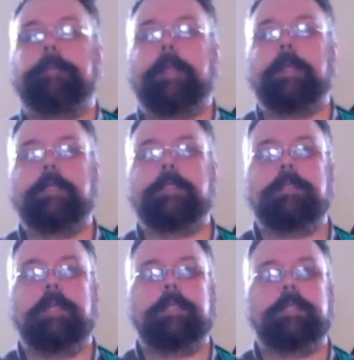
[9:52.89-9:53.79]

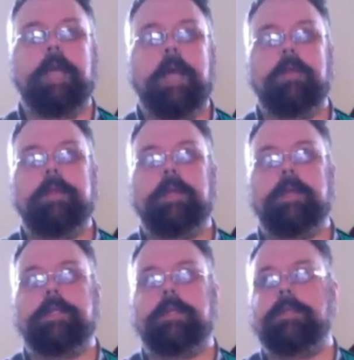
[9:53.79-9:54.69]
It's not only
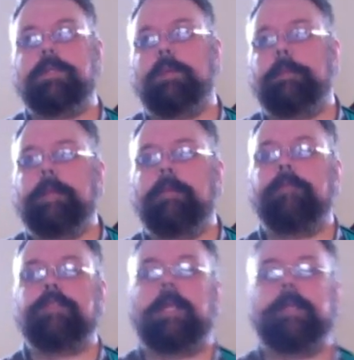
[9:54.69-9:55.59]
good to repeat
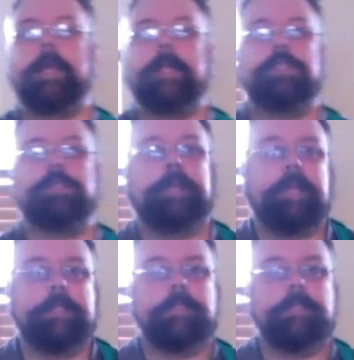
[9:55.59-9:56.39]
riffs like that just because